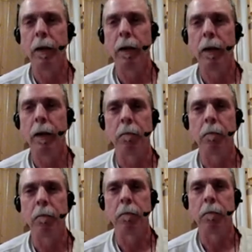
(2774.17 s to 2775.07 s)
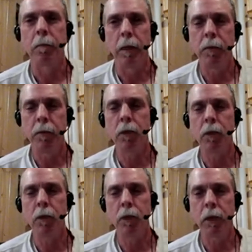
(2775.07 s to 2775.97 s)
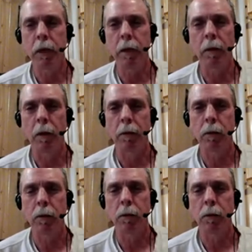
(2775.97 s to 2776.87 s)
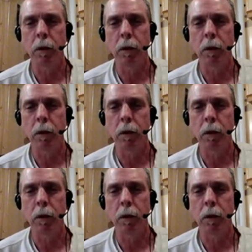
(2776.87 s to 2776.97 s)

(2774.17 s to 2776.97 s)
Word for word: um, if you see a, a,